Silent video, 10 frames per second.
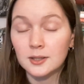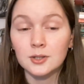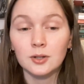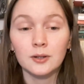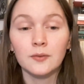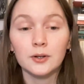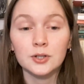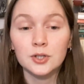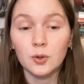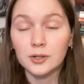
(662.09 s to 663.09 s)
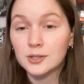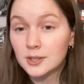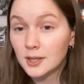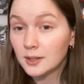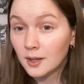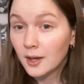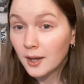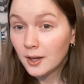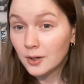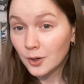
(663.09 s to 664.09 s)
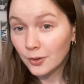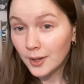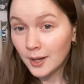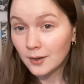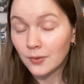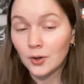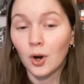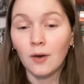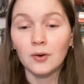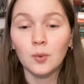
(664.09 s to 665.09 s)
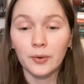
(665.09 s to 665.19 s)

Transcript: until a very short scene near the end of the novel,